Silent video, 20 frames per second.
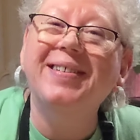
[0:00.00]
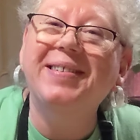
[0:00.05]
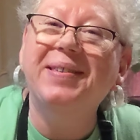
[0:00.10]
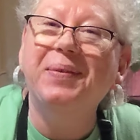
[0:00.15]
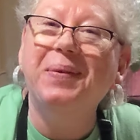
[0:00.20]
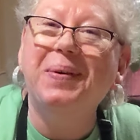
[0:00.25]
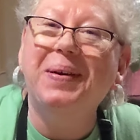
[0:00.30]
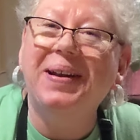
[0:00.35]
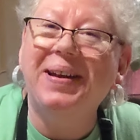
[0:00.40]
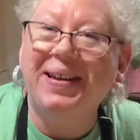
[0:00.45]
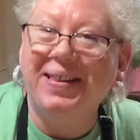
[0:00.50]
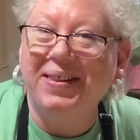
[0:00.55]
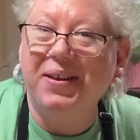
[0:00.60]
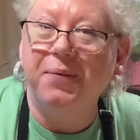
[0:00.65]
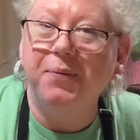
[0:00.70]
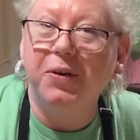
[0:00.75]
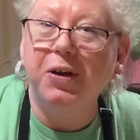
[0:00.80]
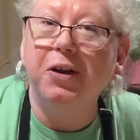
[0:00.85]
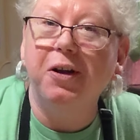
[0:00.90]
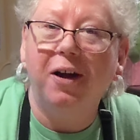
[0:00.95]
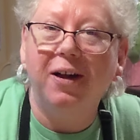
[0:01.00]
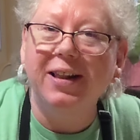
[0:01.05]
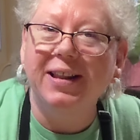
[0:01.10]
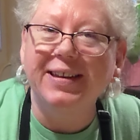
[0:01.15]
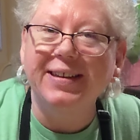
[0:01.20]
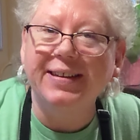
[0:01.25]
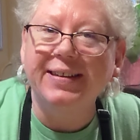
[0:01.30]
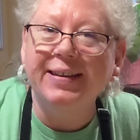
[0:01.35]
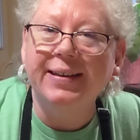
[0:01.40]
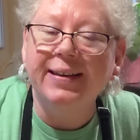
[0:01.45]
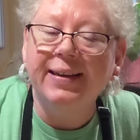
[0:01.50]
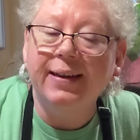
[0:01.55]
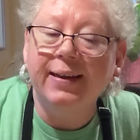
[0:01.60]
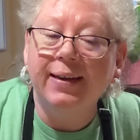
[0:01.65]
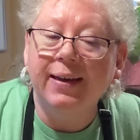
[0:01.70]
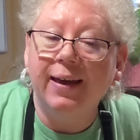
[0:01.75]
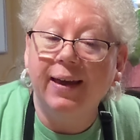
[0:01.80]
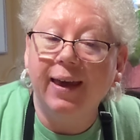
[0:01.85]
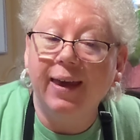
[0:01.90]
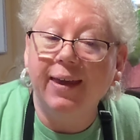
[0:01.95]
is what I love to call
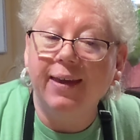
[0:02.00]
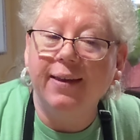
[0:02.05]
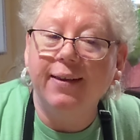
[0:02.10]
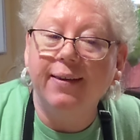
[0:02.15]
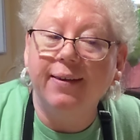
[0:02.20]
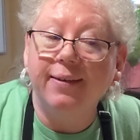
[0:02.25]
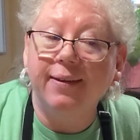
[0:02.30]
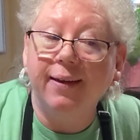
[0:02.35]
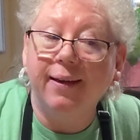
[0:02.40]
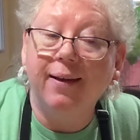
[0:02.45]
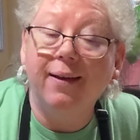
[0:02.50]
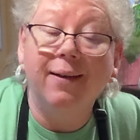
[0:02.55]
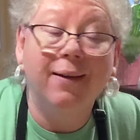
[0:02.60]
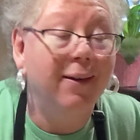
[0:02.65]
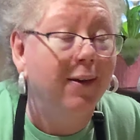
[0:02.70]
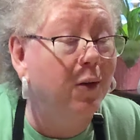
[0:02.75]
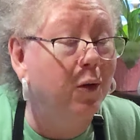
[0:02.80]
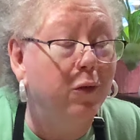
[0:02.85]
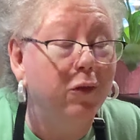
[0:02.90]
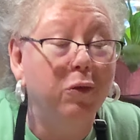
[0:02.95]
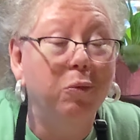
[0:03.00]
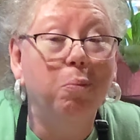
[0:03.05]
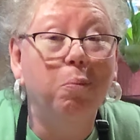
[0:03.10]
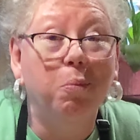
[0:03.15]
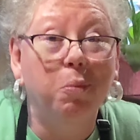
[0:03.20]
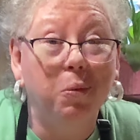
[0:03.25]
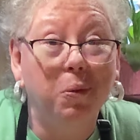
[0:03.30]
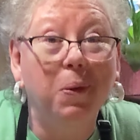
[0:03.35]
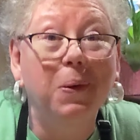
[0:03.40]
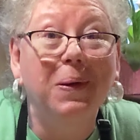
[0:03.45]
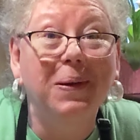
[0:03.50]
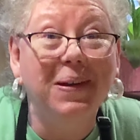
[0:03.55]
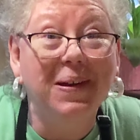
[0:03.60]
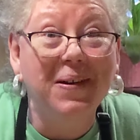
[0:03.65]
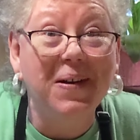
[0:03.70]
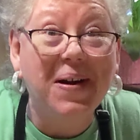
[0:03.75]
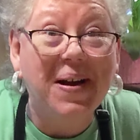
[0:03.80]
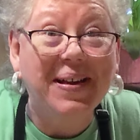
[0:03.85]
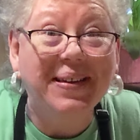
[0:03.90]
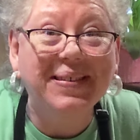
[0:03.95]
it, and it's pretty
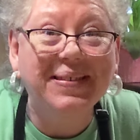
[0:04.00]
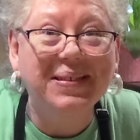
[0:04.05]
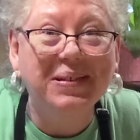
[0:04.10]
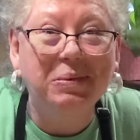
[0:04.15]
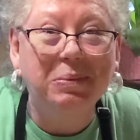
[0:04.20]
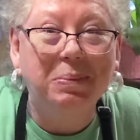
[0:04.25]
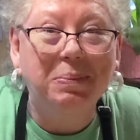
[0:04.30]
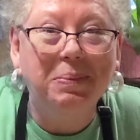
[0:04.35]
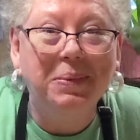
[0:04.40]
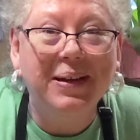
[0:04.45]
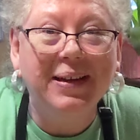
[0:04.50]
awesome.